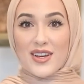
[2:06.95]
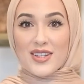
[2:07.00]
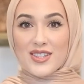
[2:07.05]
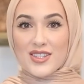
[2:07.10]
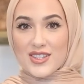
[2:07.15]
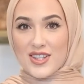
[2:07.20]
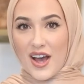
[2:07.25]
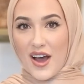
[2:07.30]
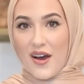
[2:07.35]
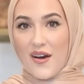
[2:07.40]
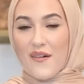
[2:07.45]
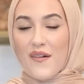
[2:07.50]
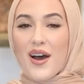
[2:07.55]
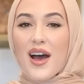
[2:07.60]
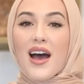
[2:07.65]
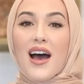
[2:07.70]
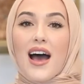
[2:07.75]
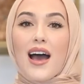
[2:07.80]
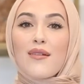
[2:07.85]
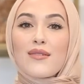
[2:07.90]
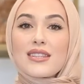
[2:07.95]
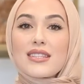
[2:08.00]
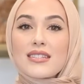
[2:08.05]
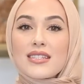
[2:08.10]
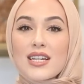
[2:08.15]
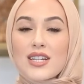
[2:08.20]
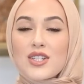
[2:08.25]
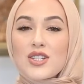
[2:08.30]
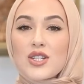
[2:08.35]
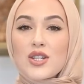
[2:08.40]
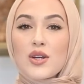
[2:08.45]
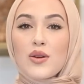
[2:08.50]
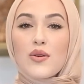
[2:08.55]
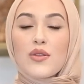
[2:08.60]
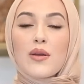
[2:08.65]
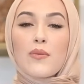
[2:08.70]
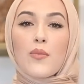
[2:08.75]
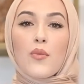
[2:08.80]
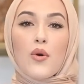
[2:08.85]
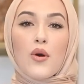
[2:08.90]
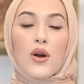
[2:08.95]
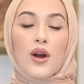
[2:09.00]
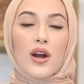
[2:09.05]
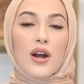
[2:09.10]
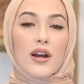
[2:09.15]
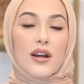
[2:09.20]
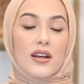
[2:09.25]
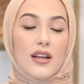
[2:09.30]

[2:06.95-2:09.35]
So I would stick to the more